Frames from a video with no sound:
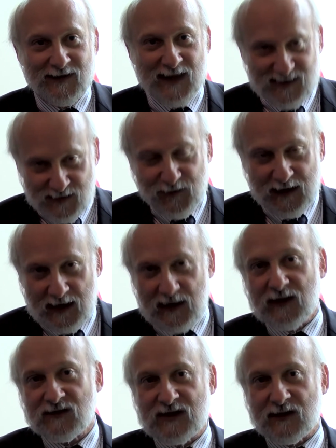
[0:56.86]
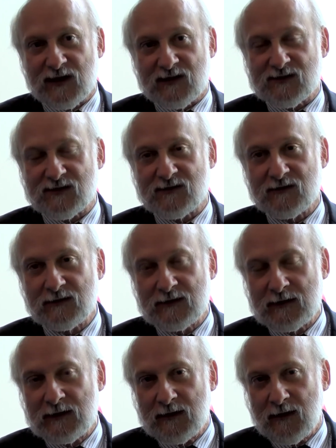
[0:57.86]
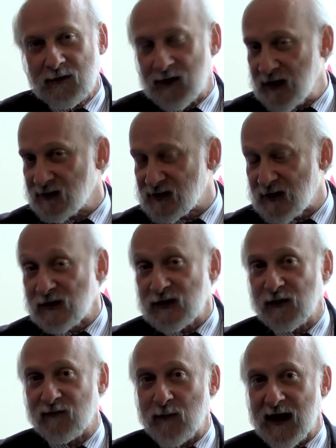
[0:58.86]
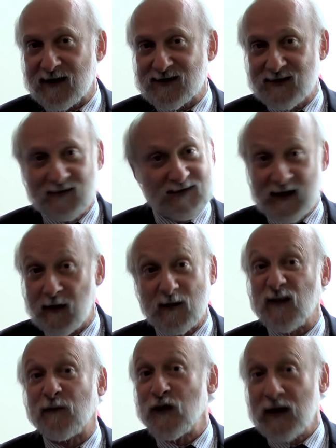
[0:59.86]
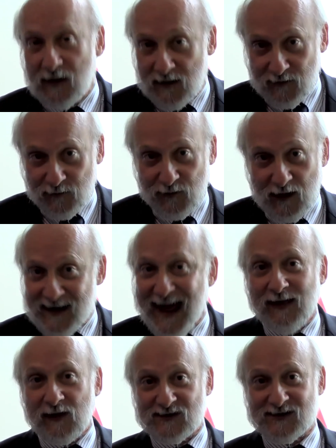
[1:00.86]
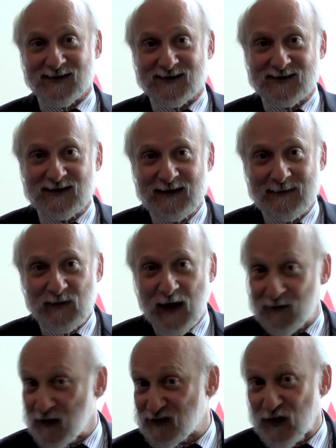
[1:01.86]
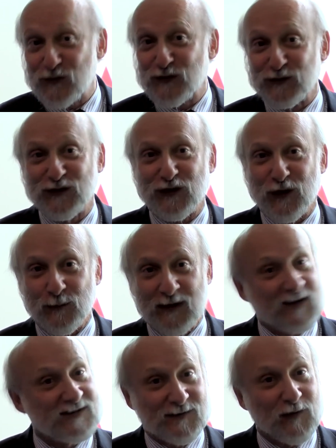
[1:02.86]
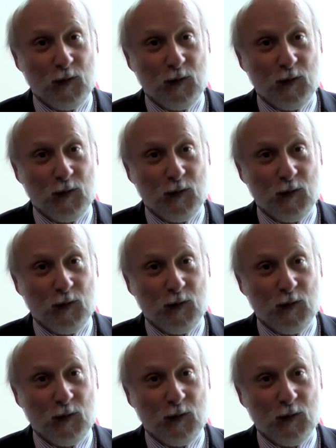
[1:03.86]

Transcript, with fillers: that's feeding into this. The Institute of Medicine did a definitive analysis of the social determinants of